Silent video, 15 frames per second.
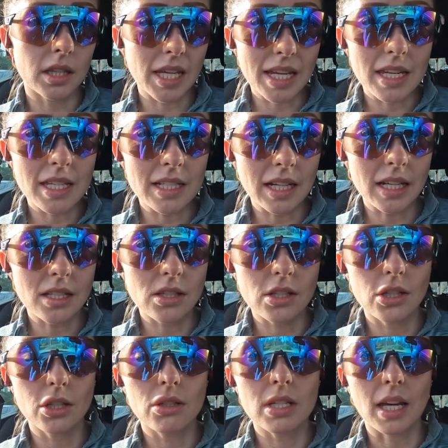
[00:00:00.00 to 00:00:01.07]
These
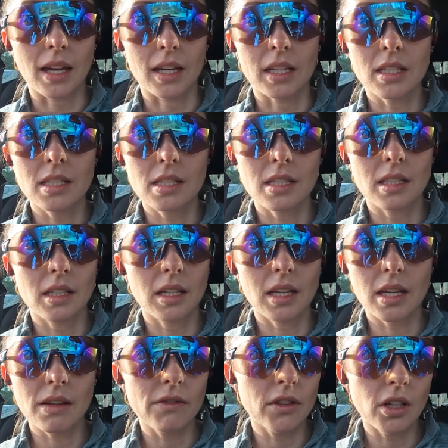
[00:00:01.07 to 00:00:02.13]
last 2 days,
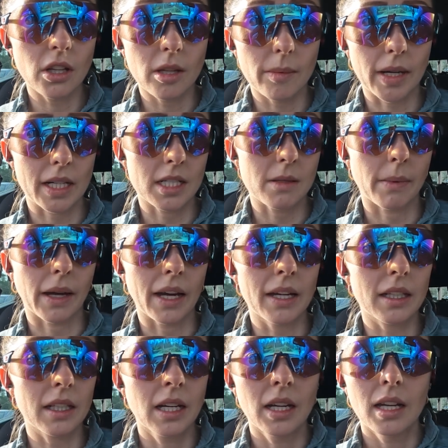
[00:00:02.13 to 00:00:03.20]
even though they're back to
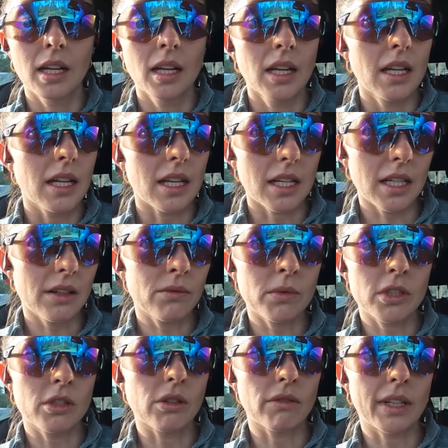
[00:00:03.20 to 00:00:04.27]
back,
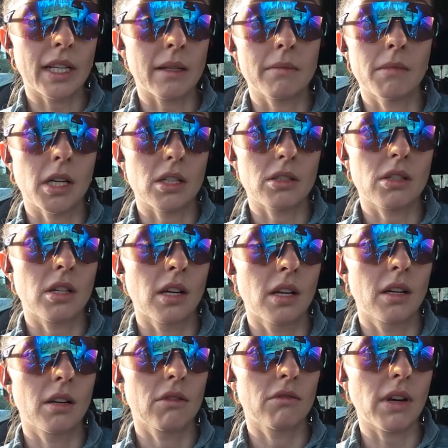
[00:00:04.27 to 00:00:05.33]
even with not really much
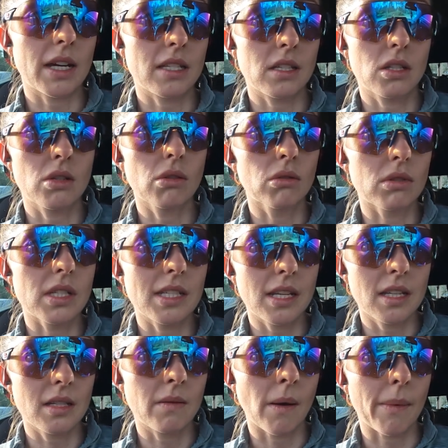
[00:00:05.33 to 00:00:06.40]
rest at all
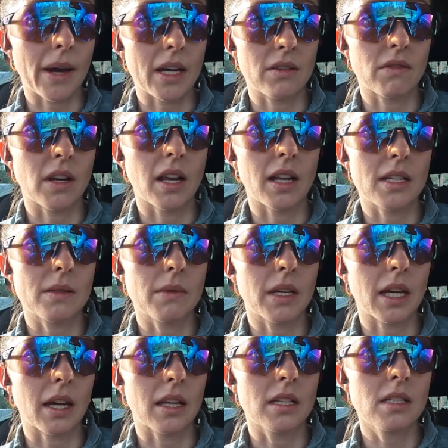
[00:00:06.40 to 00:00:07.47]
since my bad run last
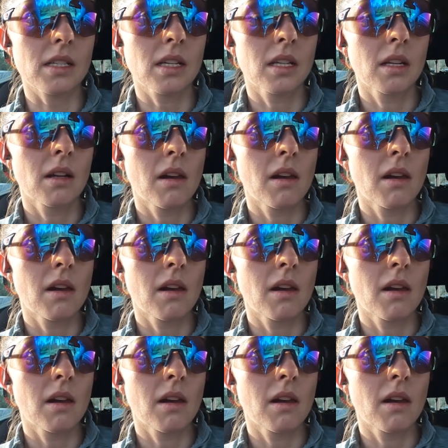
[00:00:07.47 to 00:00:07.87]
weekend,